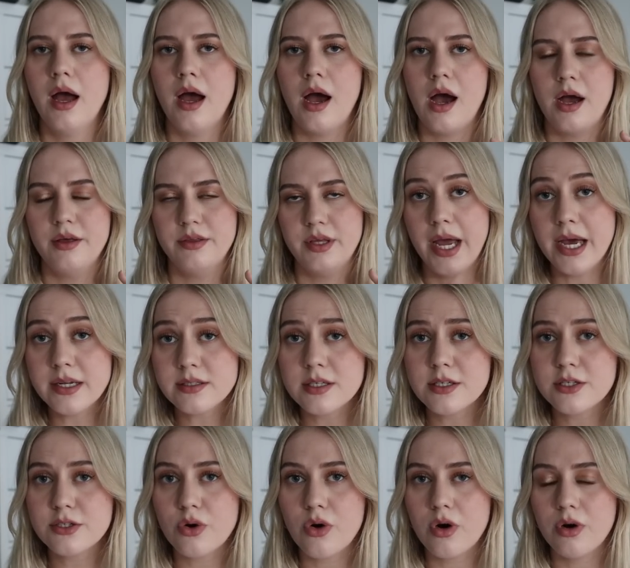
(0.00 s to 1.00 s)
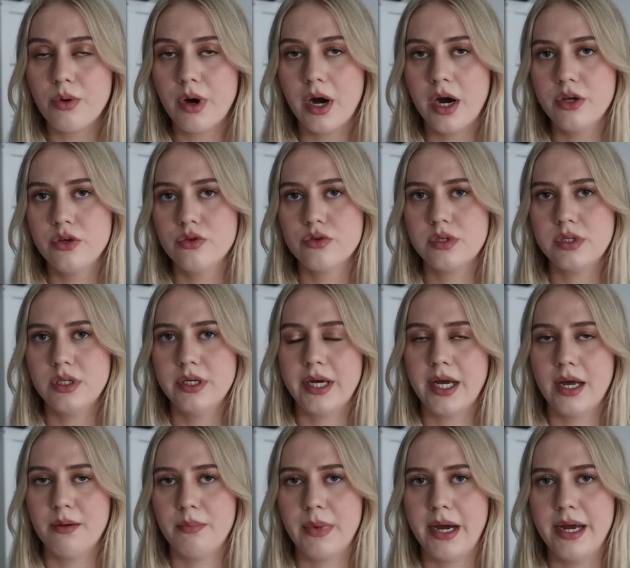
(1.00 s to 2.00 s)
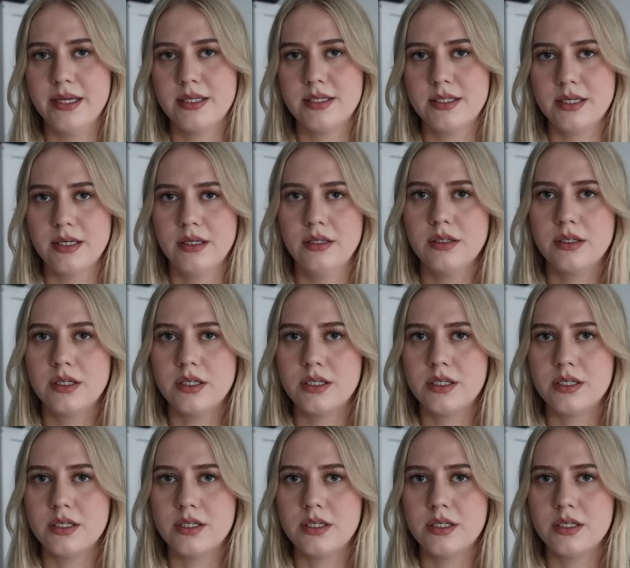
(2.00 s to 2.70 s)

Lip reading: the Etsy store where I usually get my silk